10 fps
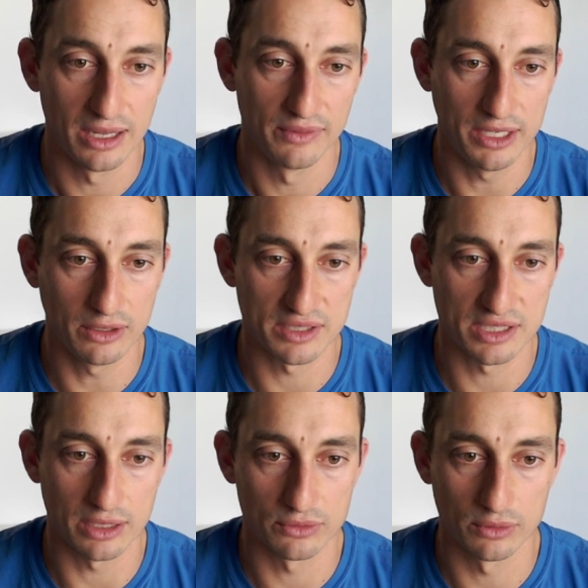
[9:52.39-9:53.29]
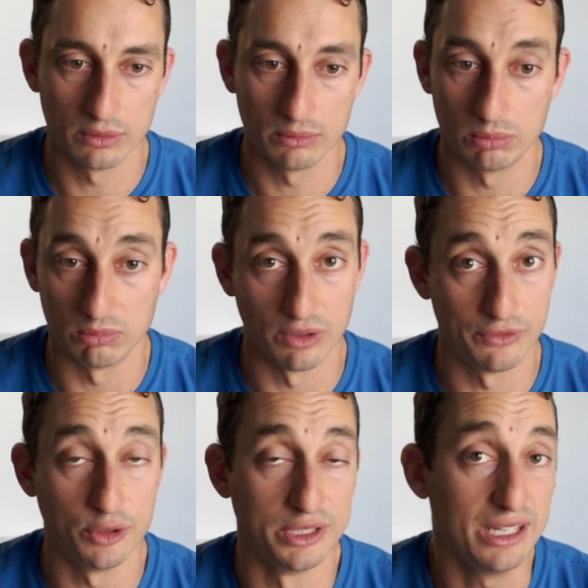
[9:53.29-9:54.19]
then you've got to sit through a
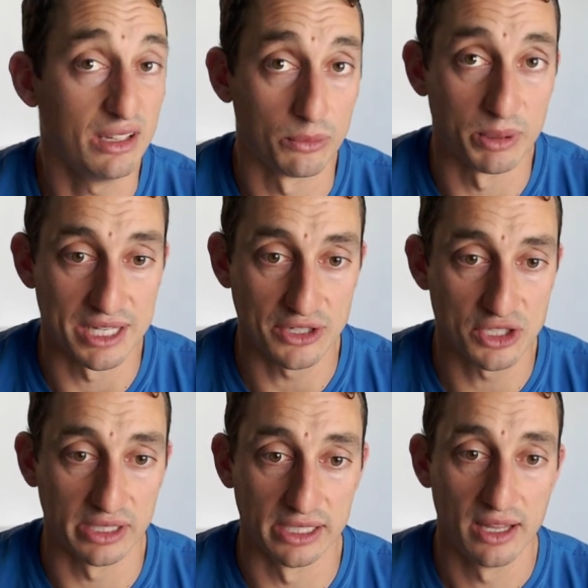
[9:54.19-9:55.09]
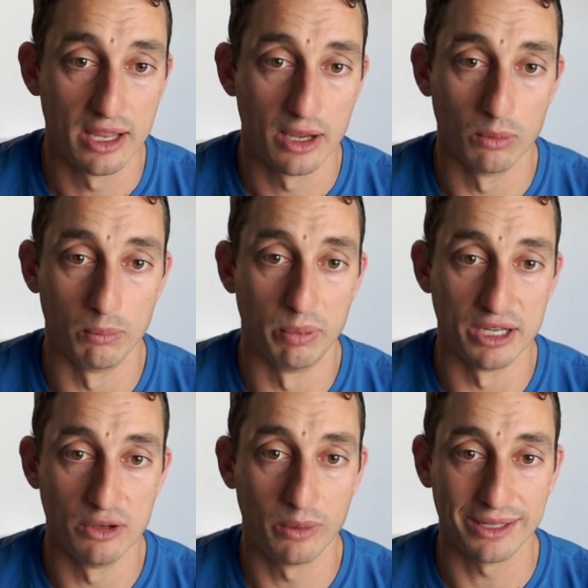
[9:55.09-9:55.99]
few years potentially by
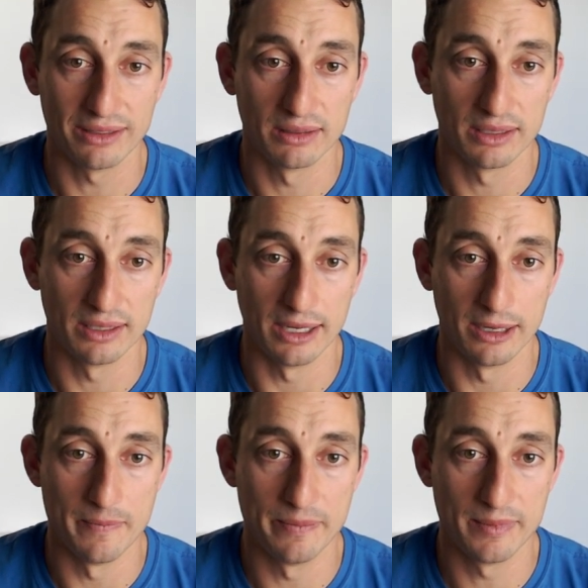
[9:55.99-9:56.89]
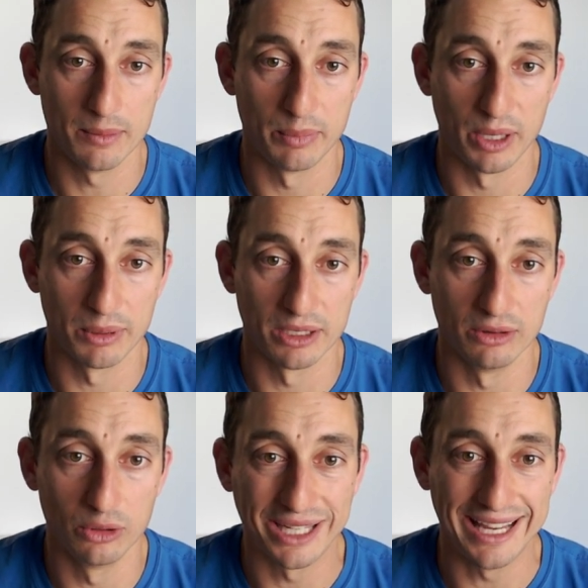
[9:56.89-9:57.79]
not um, by, by
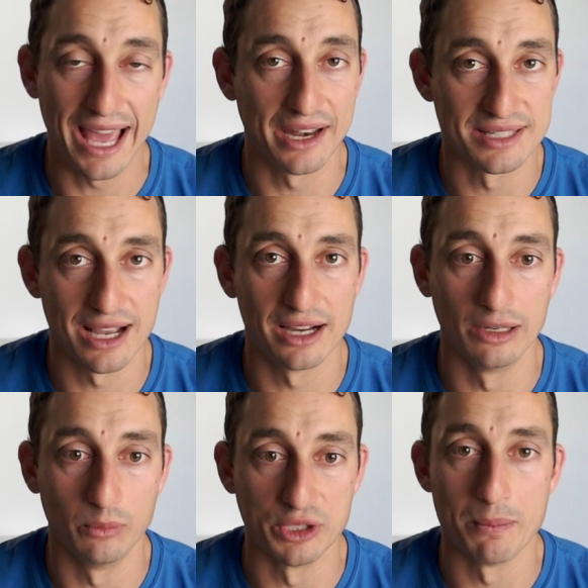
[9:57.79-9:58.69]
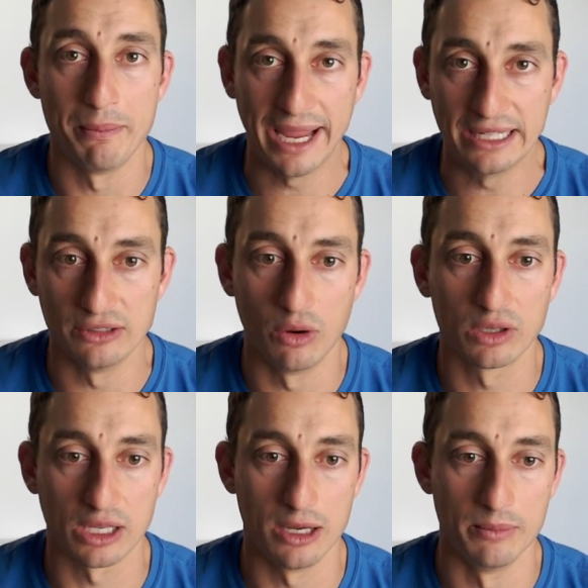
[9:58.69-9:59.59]
looking at a target which may not
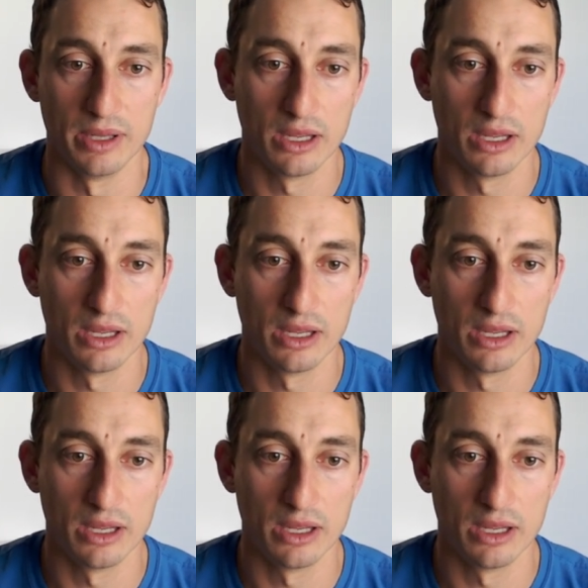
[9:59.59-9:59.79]
come.